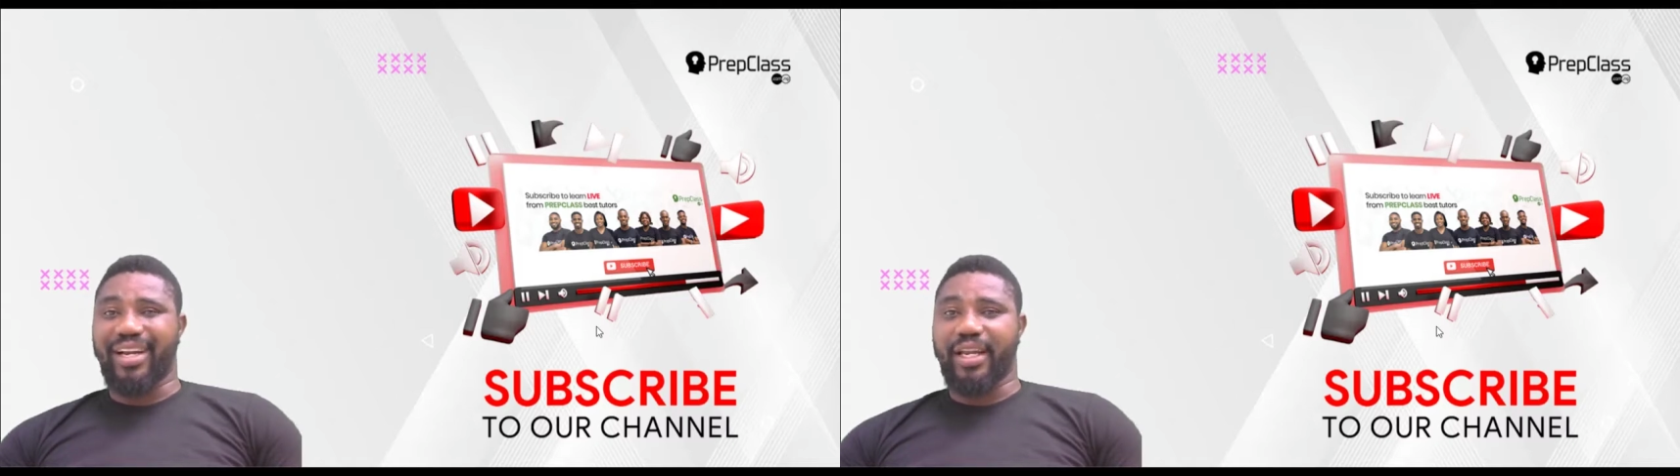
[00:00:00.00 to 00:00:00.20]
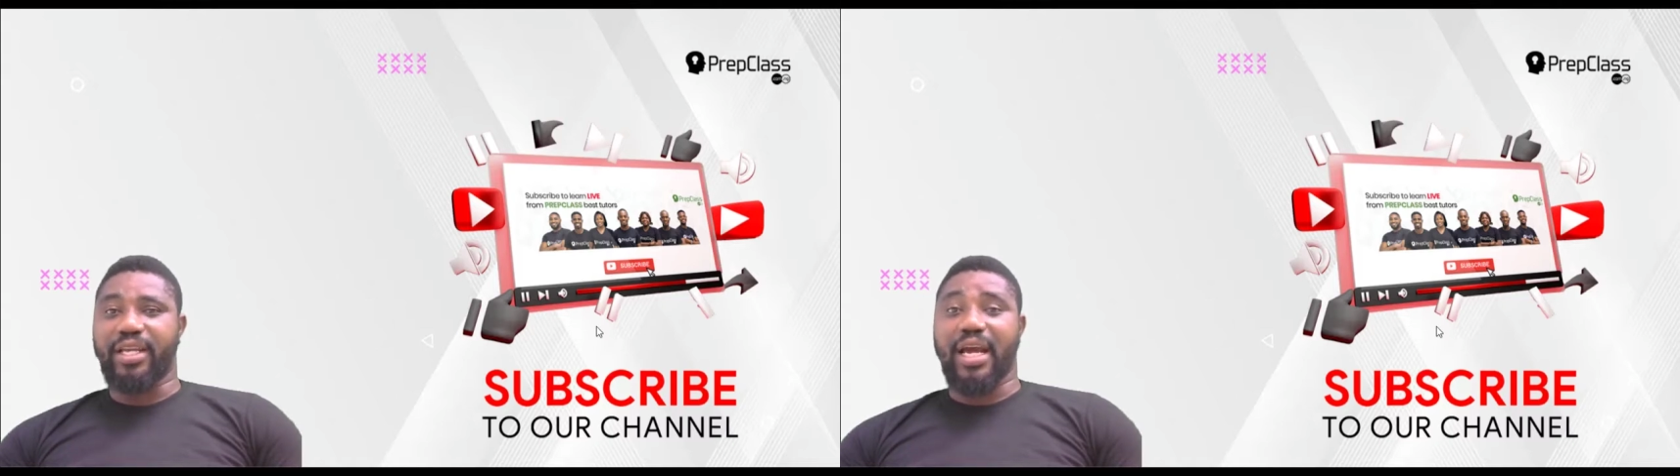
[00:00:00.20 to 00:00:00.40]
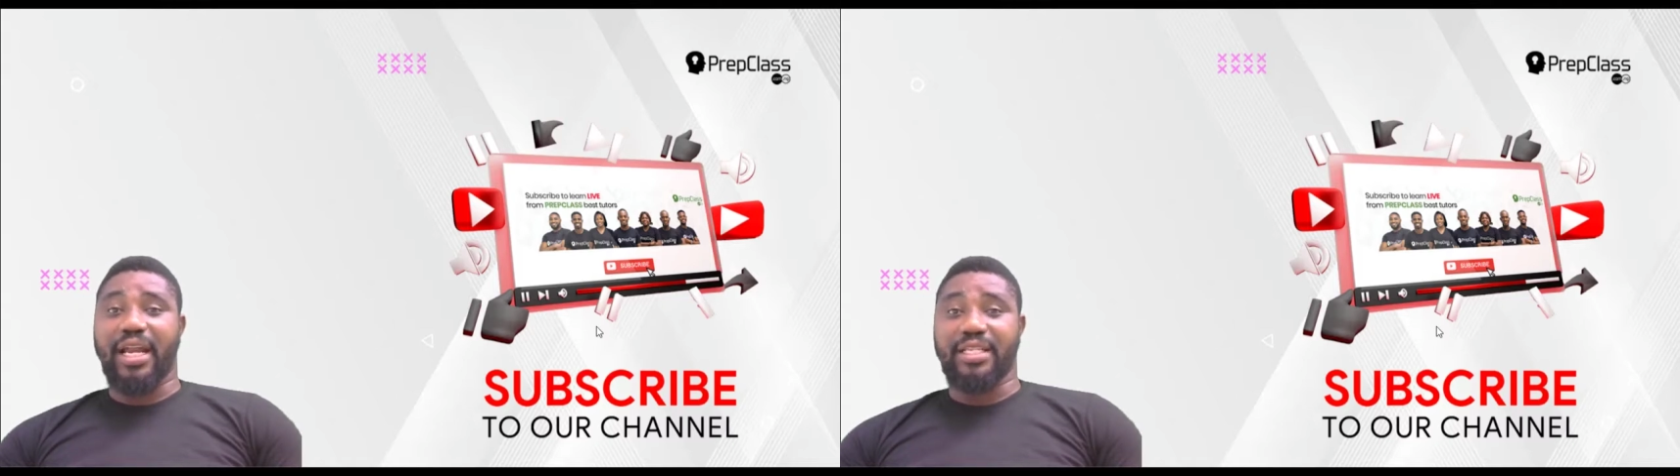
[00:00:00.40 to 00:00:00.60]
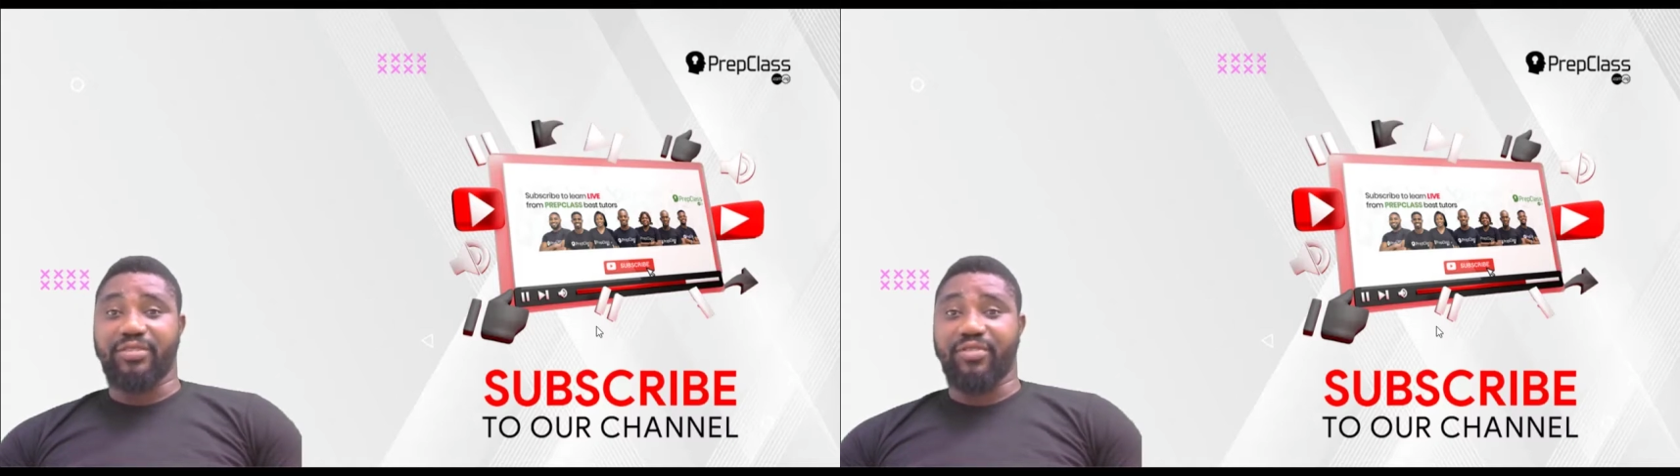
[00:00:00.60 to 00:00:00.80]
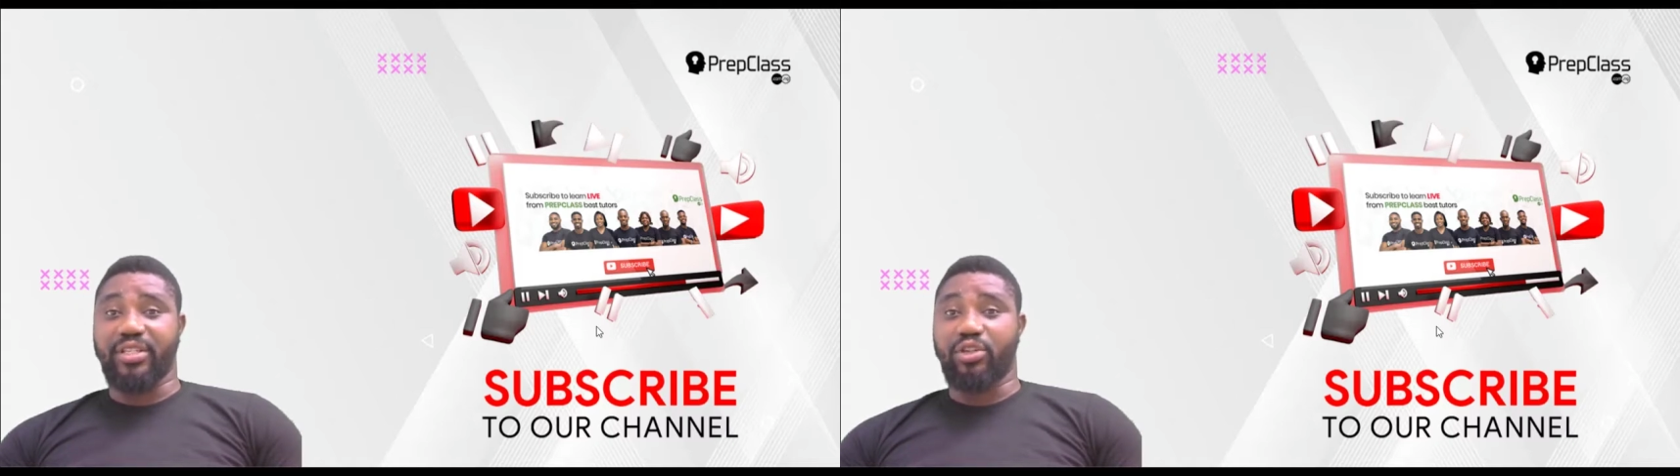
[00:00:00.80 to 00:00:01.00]
Click and
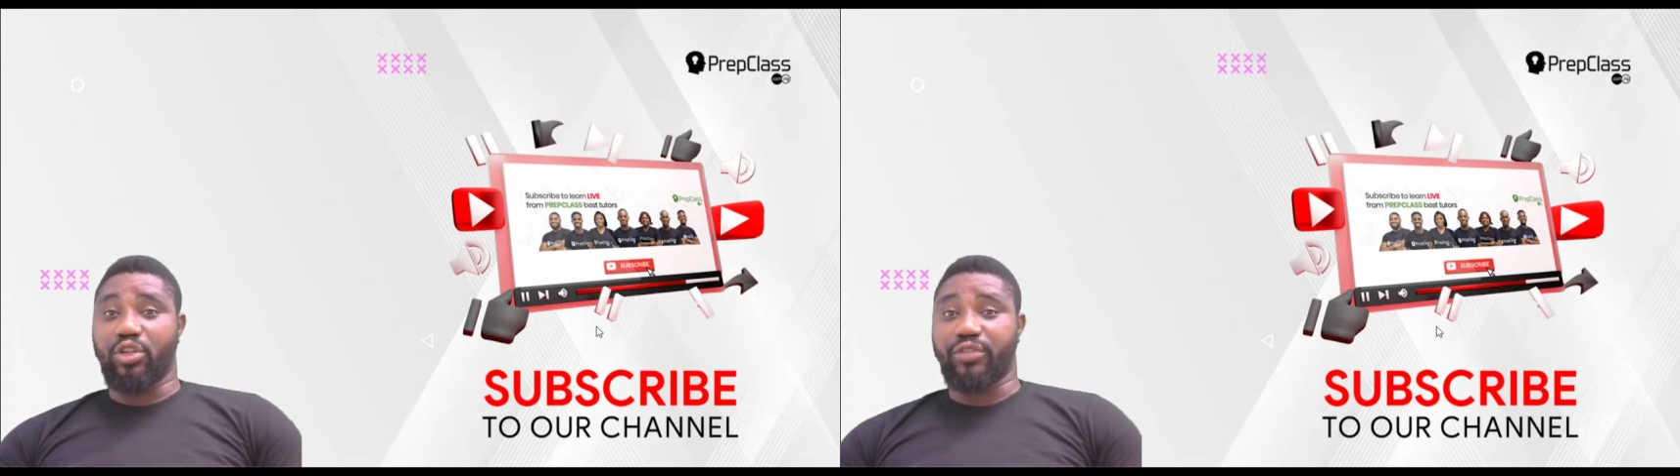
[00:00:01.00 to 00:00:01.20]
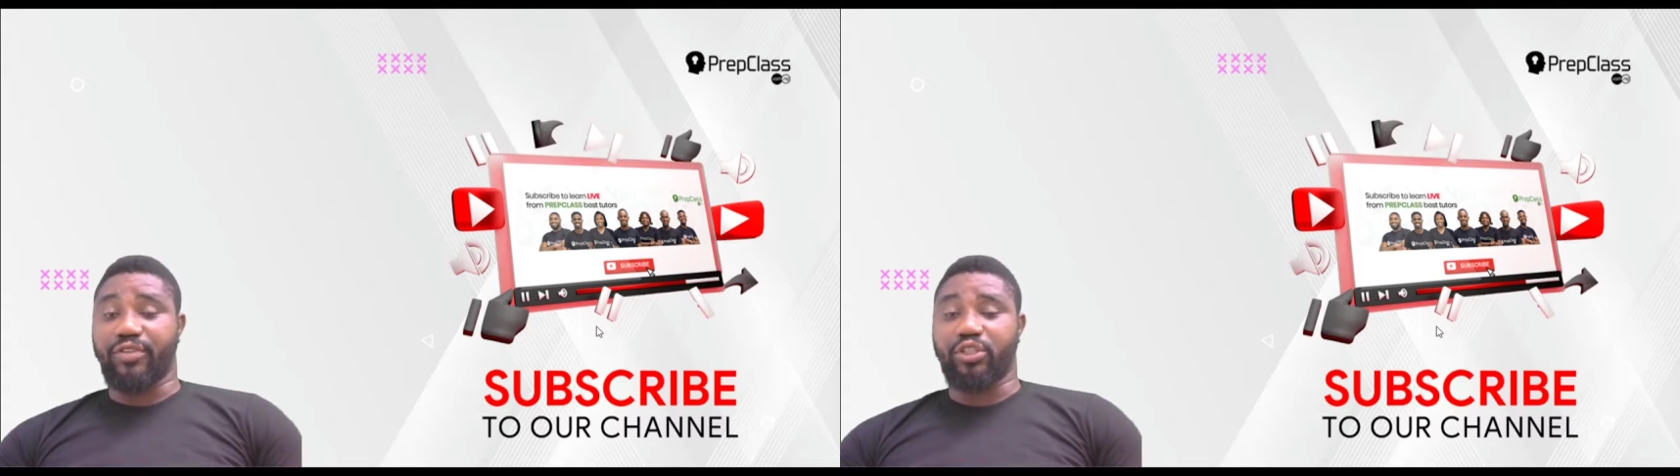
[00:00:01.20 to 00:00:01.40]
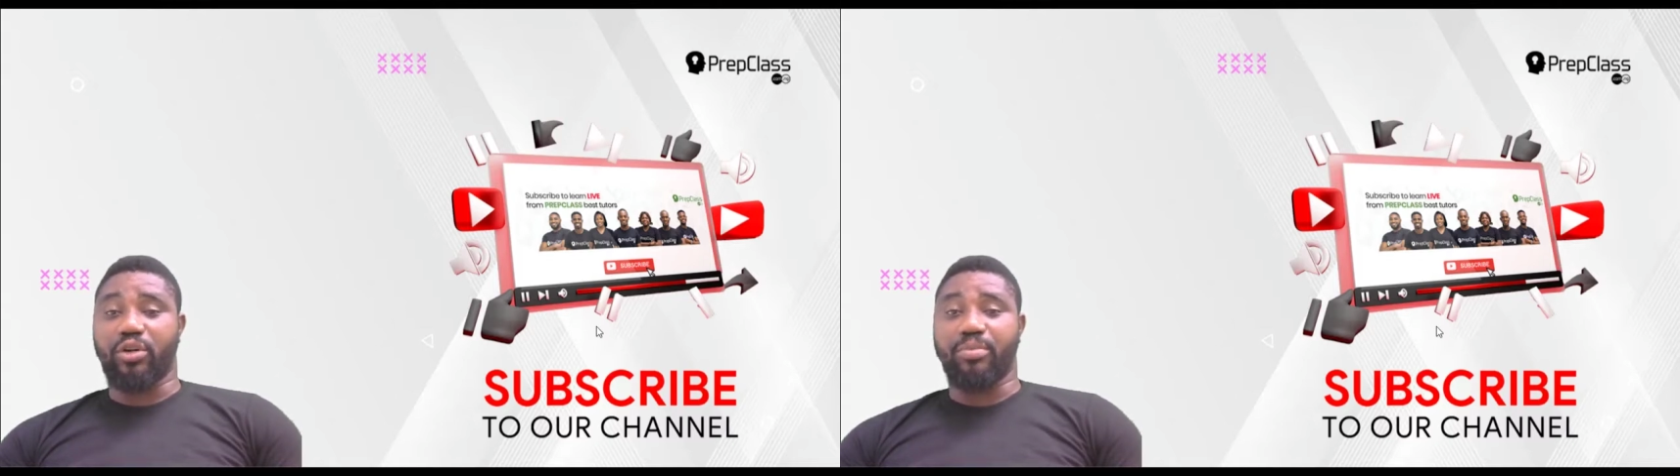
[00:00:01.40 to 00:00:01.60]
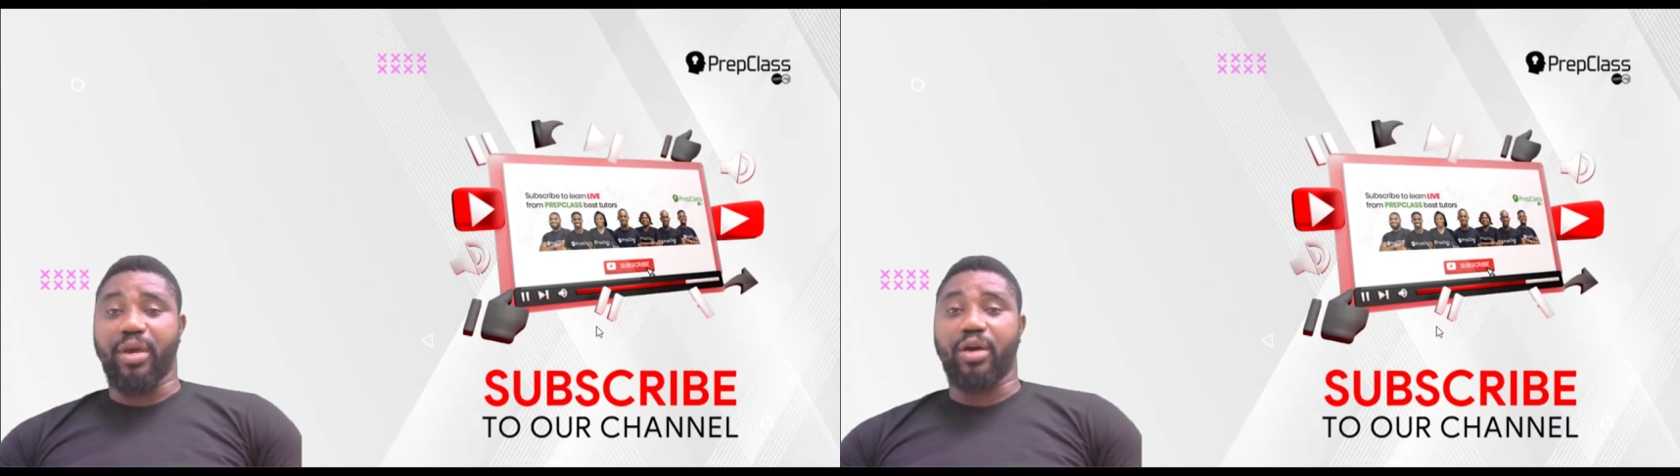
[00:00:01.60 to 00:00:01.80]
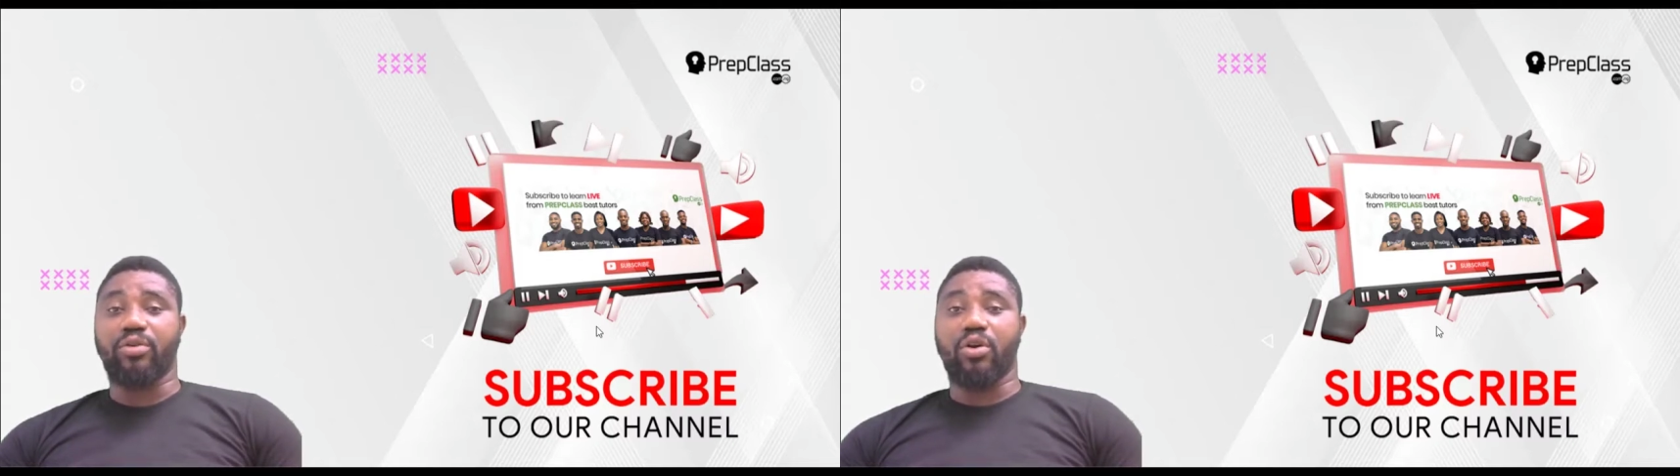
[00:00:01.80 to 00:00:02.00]
activate the notification
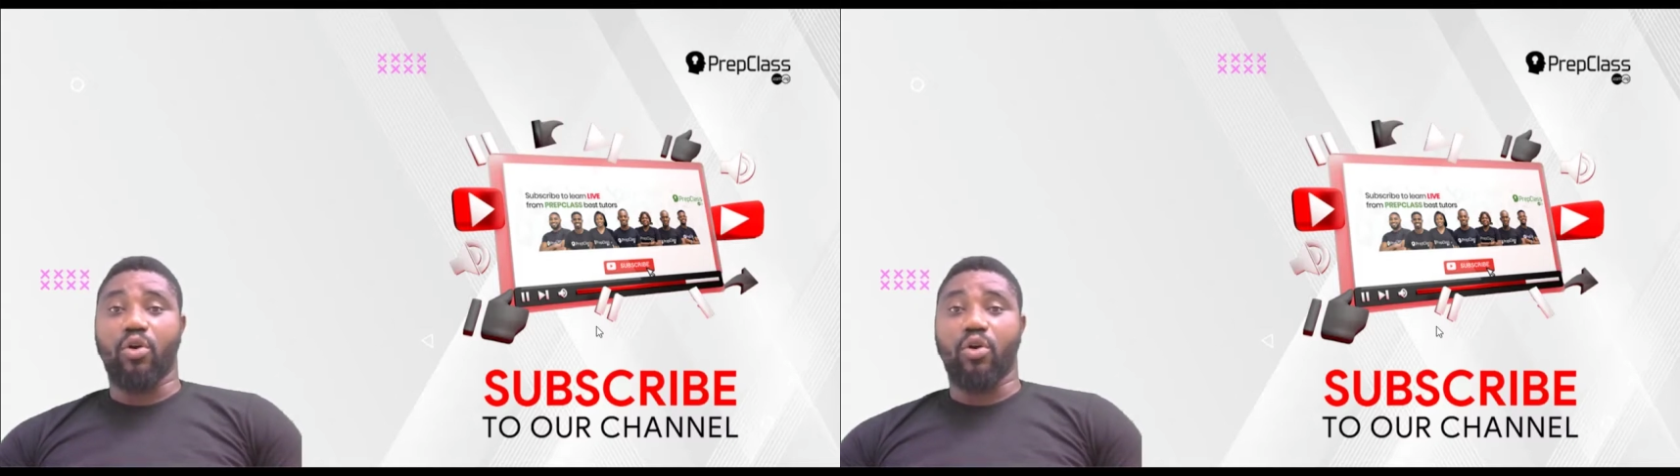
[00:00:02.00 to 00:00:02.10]
bell.